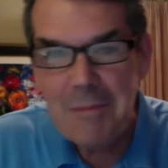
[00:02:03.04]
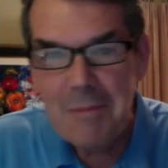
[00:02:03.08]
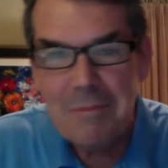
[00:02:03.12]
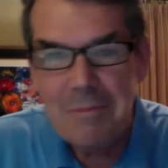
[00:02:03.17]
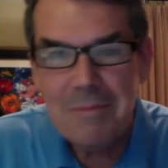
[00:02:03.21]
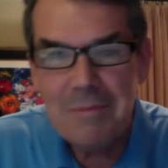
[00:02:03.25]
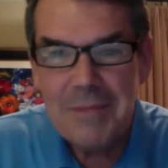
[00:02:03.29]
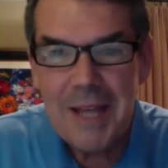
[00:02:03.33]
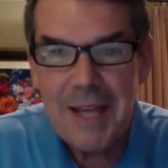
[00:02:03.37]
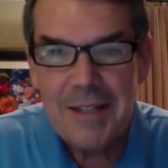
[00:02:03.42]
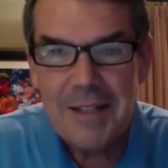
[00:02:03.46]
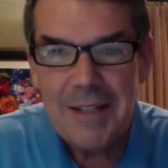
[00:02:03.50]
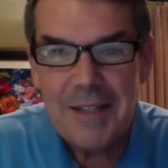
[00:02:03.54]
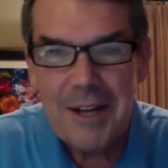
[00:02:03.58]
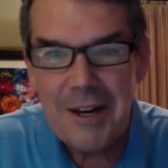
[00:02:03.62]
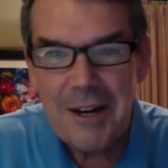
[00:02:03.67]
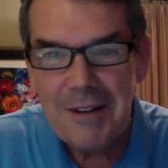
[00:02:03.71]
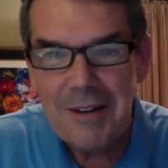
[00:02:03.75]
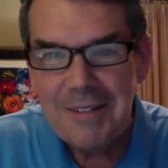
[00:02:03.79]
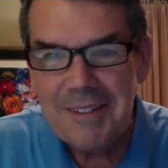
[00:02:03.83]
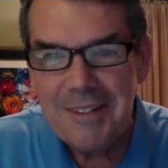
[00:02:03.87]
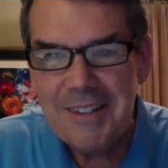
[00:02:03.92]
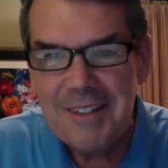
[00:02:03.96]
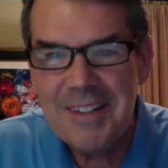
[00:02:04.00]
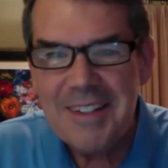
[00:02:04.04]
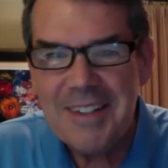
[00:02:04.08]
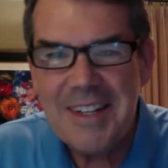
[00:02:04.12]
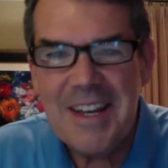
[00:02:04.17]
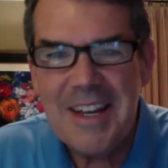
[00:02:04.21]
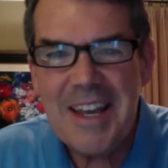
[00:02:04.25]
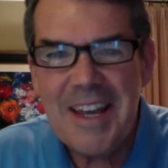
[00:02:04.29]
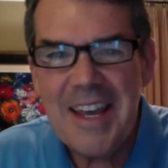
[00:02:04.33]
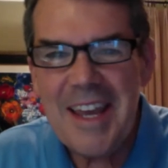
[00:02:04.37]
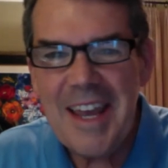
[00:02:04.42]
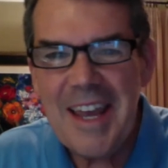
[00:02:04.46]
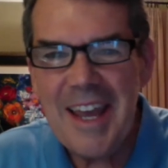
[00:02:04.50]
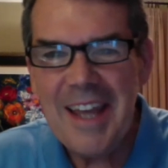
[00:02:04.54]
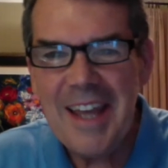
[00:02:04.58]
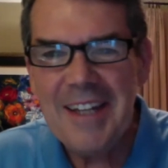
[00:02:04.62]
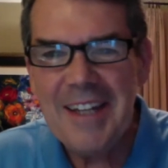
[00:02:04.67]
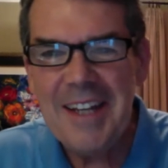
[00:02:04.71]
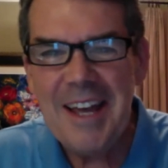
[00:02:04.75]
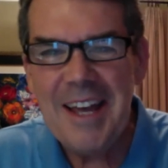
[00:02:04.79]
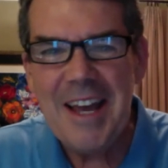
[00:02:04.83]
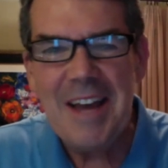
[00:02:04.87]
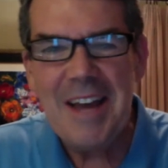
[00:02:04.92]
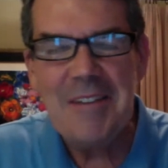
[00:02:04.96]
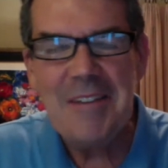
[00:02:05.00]
down there, and
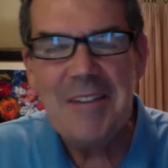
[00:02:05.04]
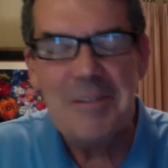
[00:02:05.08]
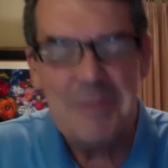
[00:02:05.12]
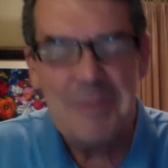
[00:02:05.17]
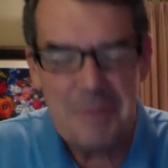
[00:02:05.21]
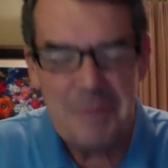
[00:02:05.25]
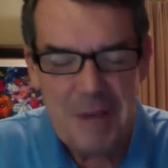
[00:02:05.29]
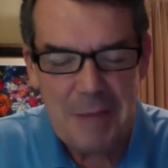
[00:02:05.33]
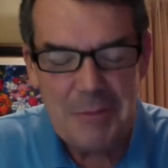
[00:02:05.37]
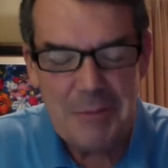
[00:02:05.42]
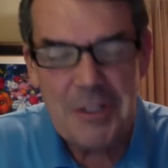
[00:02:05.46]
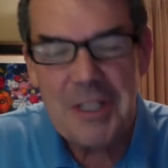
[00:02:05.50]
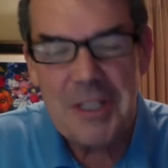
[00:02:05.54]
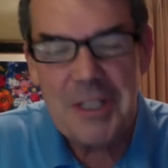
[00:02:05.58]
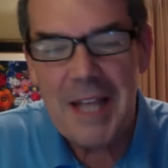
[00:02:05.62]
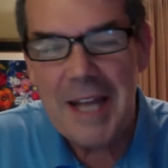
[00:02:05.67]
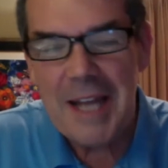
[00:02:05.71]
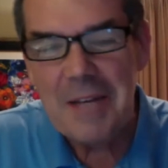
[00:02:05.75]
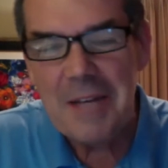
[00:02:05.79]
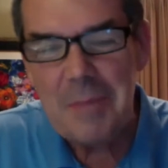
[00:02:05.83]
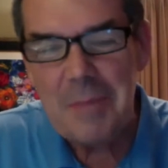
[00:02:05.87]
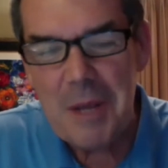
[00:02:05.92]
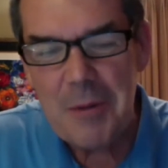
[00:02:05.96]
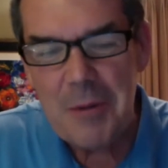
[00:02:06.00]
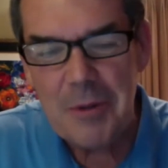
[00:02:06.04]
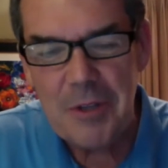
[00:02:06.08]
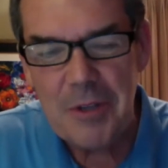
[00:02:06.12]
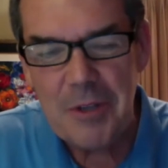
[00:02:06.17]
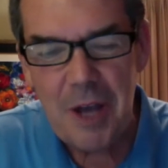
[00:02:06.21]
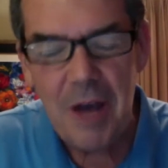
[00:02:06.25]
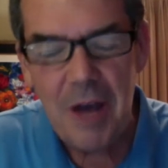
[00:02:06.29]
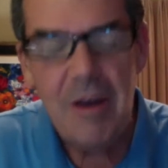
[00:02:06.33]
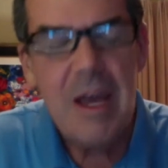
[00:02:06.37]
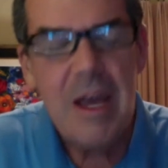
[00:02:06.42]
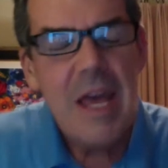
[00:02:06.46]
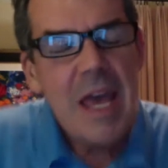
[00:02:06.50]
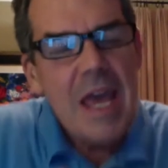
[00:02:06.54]
I'm just glad to be with y'all.